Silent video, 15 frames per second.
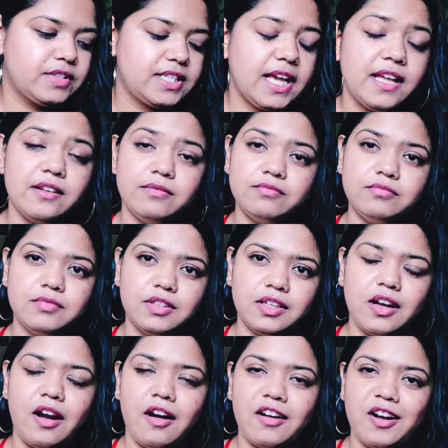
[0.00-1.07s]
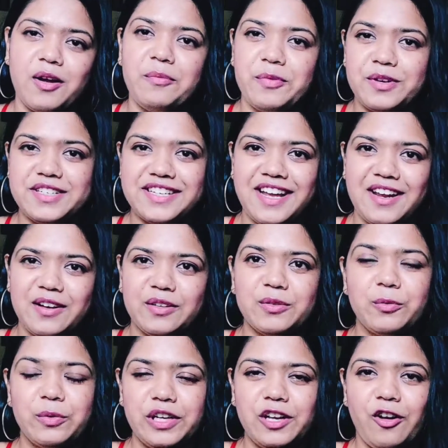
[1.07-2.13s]
10, card number 10,
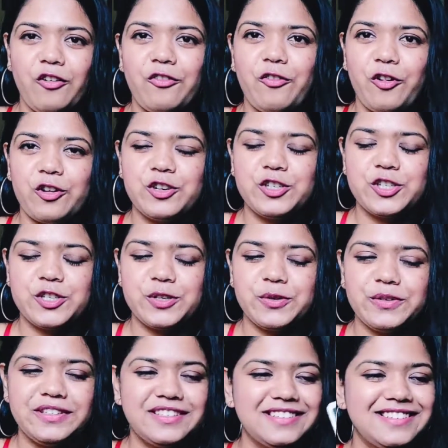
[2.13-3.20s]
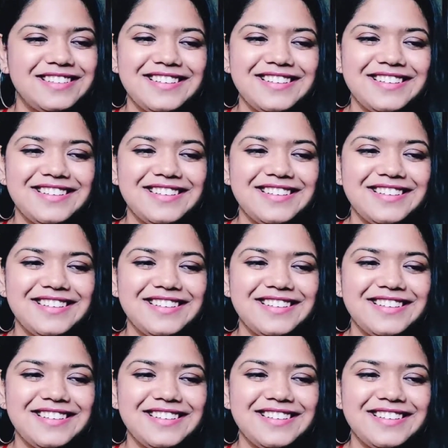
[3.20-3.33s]
Wheel of Fortune.